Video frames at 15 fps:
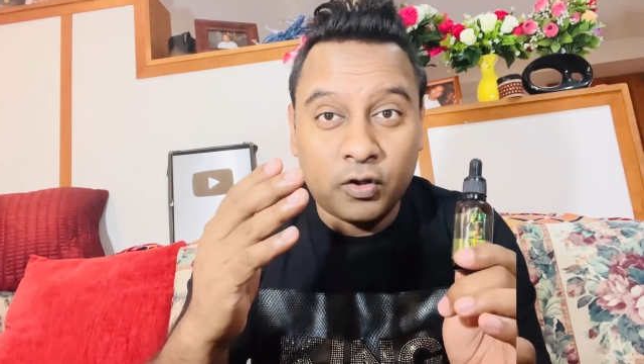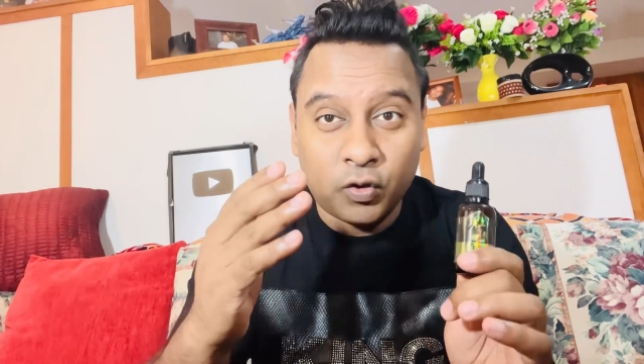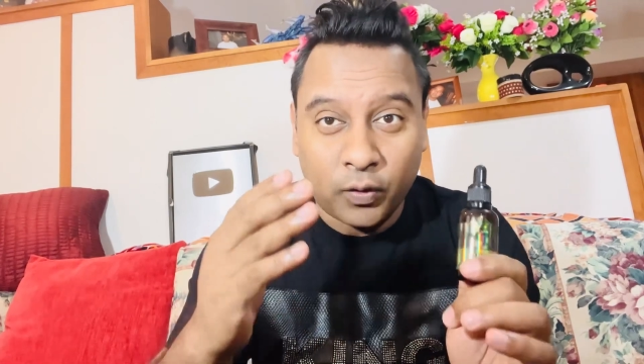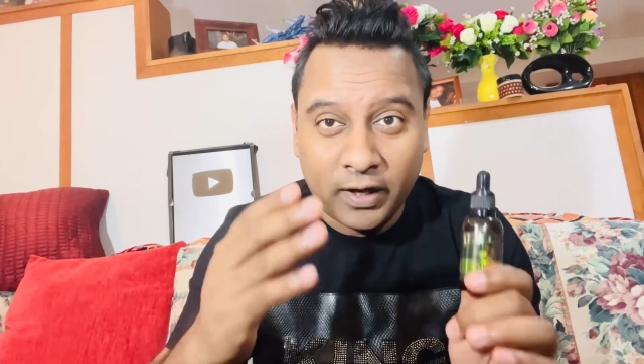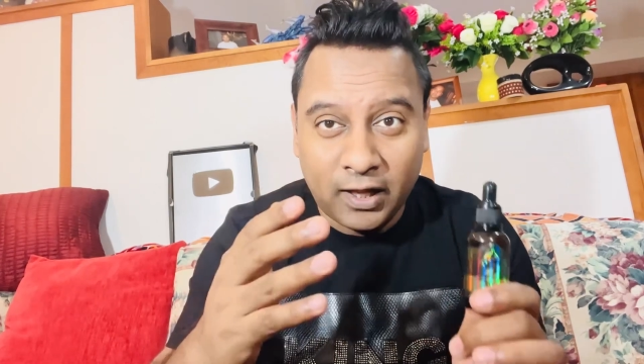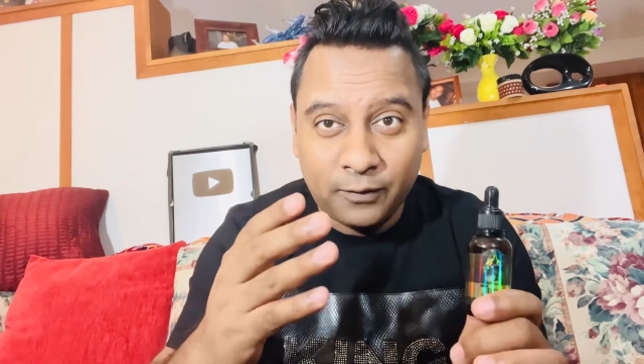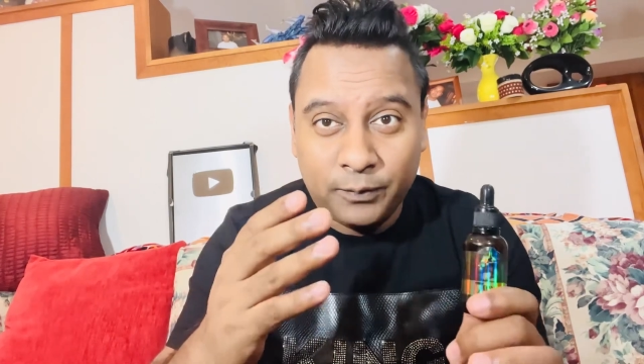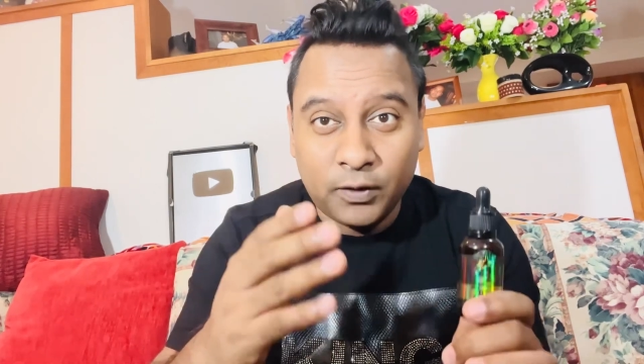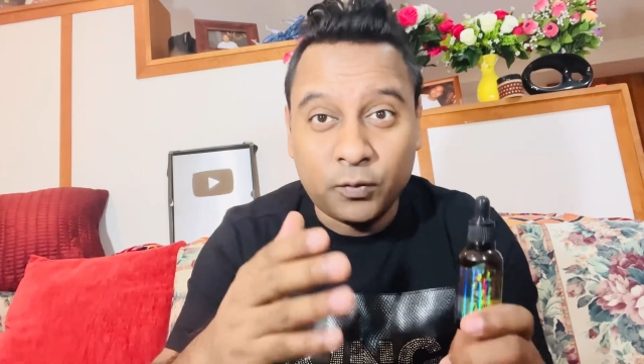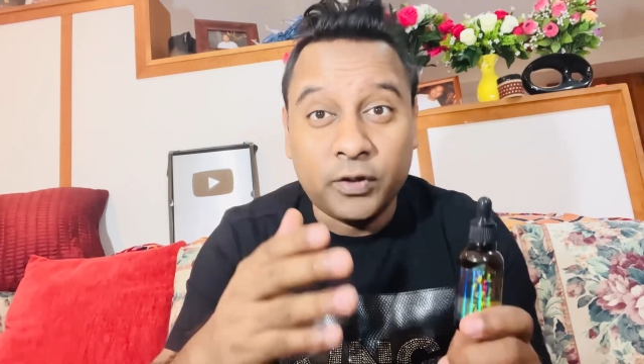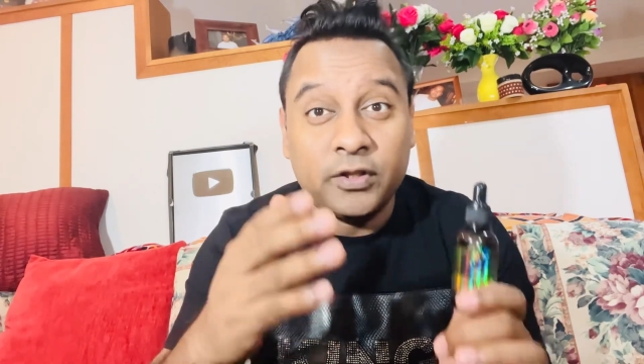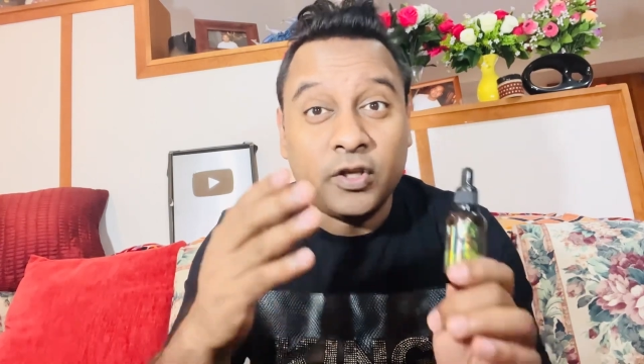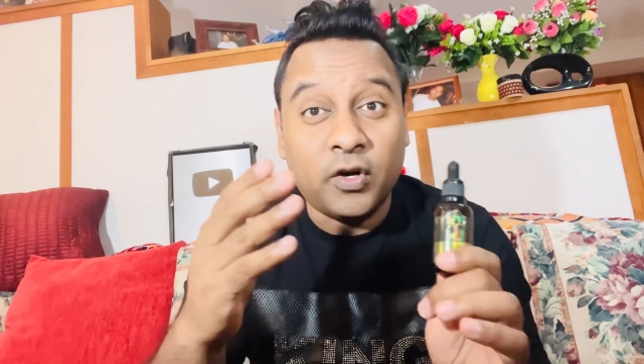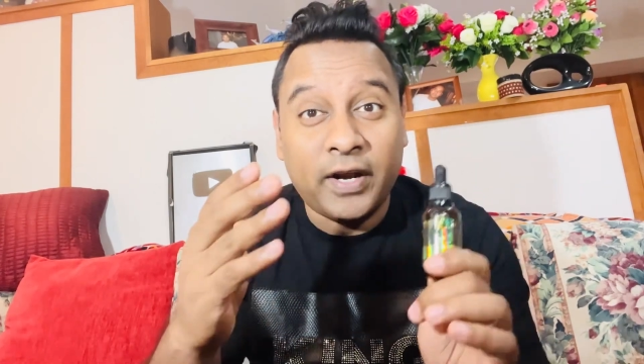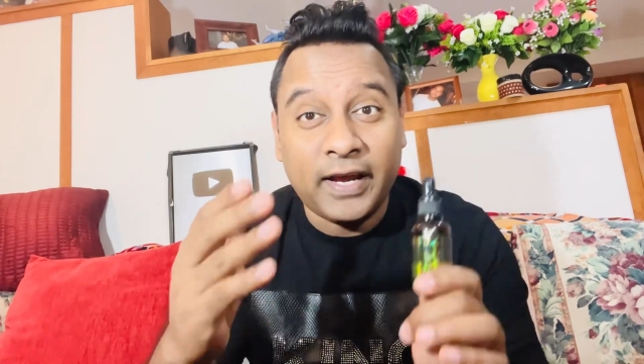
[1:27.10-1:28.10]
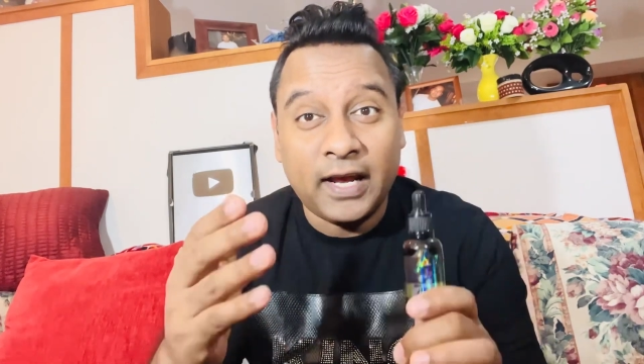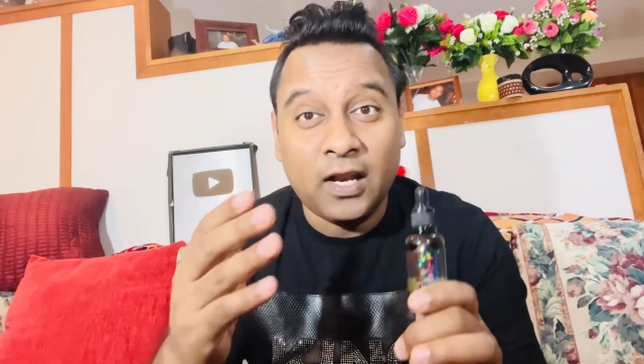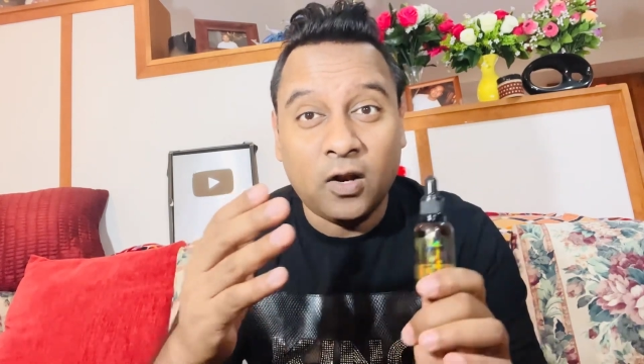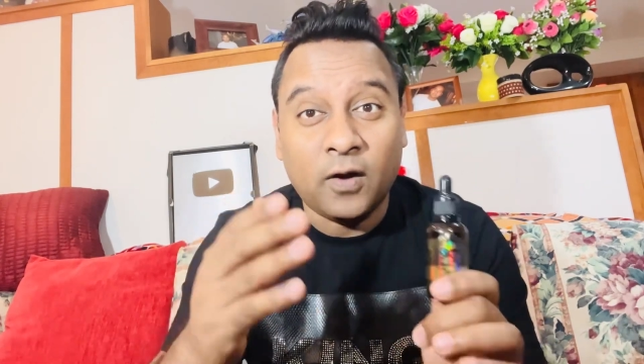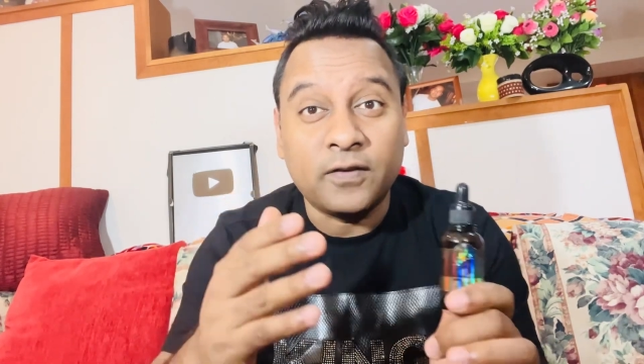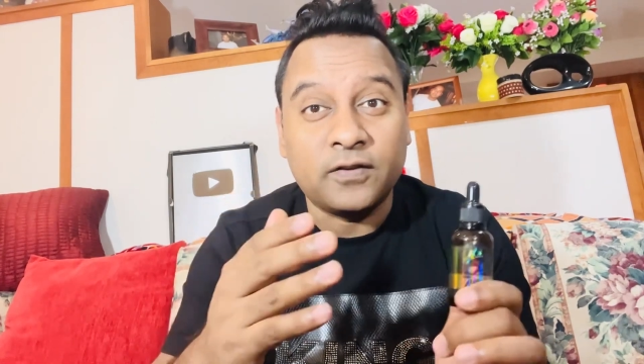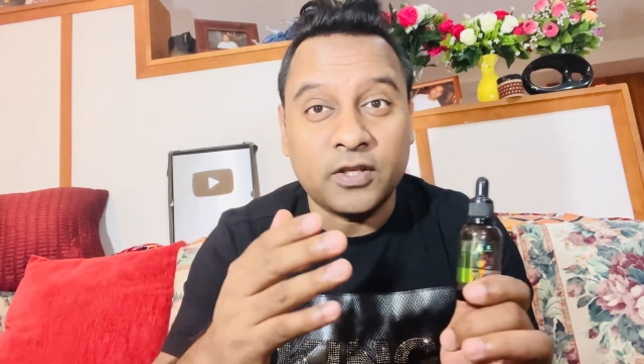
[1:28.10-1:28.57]
to help you with your hair
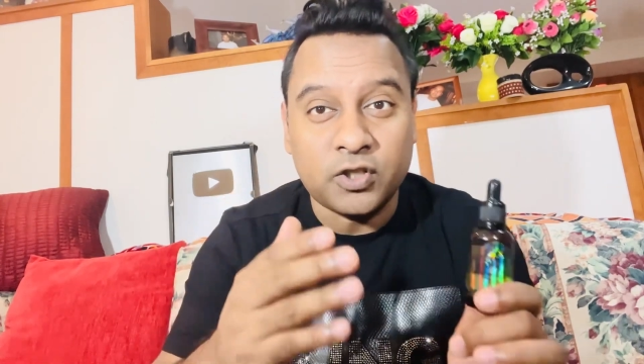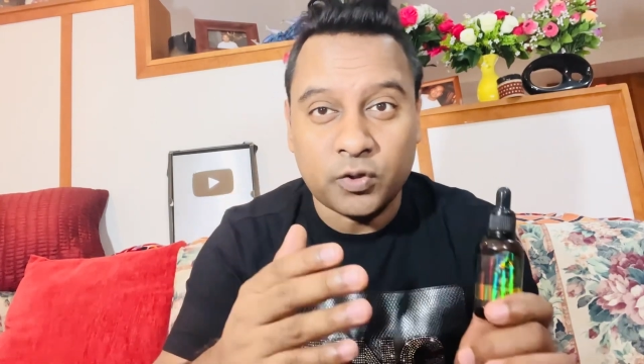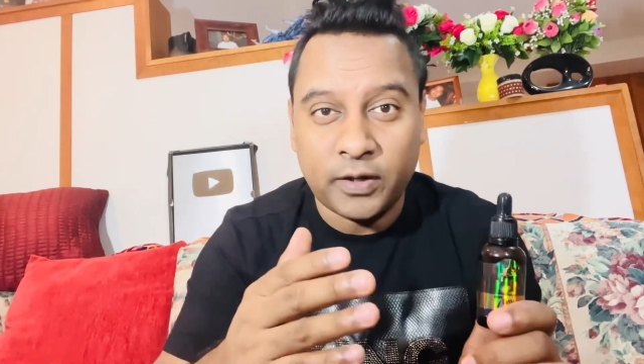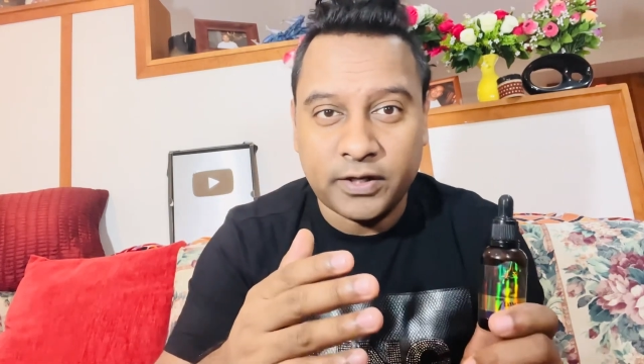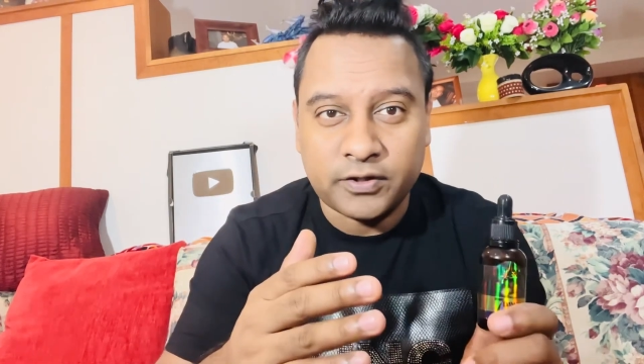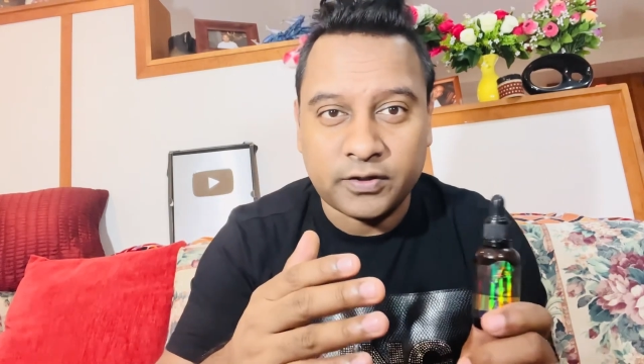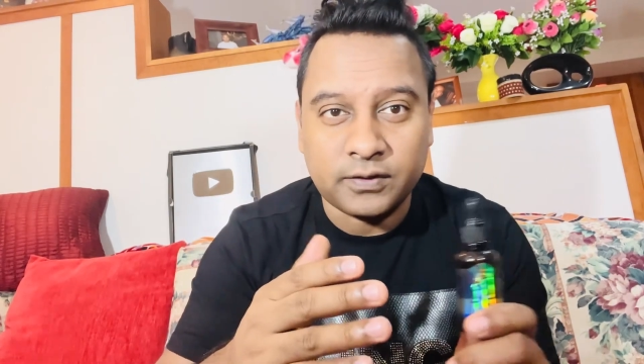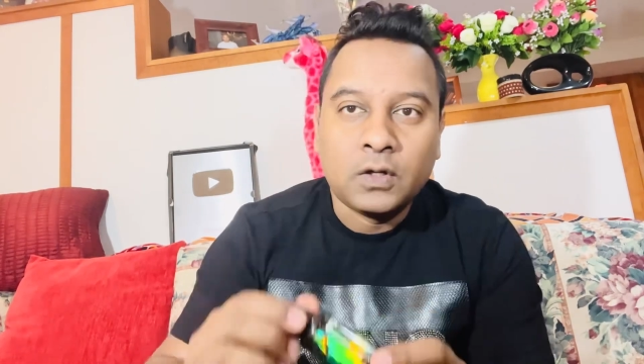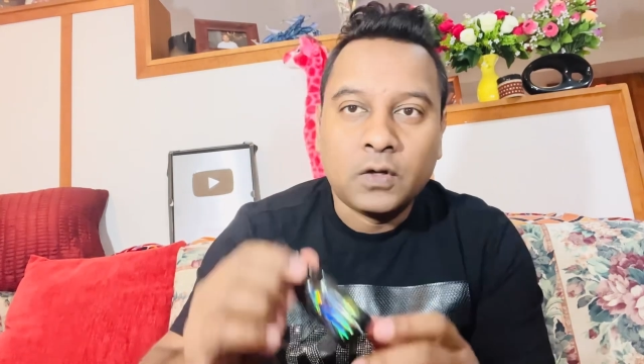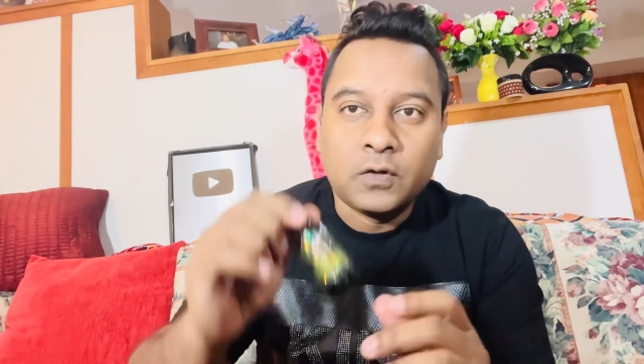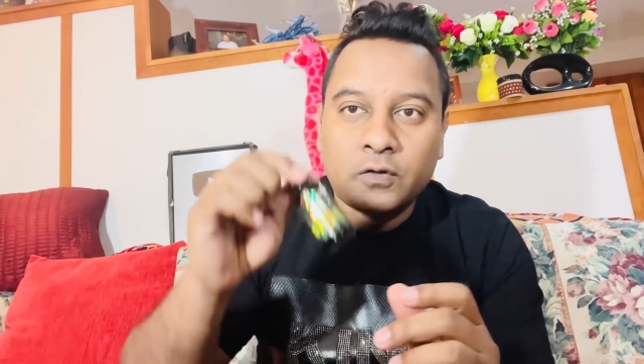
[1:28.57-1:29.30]
loss situation.